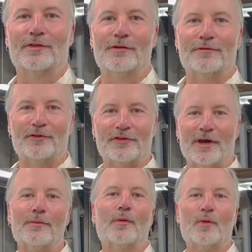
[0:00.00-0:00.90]
the first
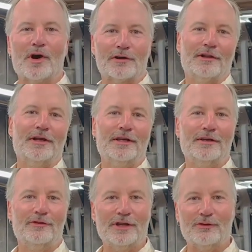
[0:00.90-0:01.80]
time the block clay
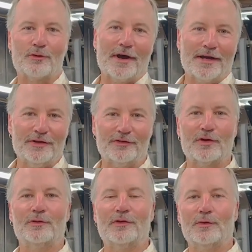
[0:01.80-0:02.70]
dries,
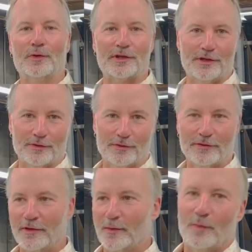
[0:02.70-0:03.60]
goes into a kiln,
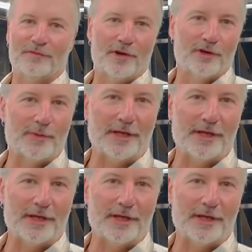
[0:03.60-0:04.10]
we fire it about